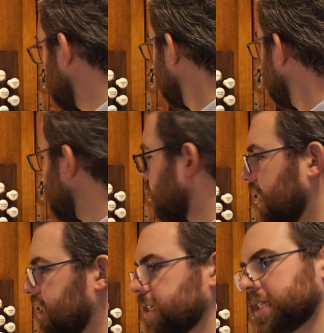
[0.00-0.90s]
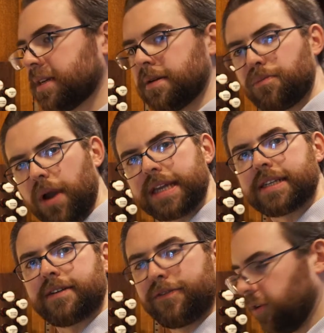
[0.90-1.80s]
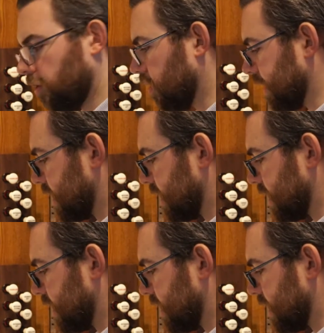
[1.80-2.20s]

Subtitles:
We now get this bright full organ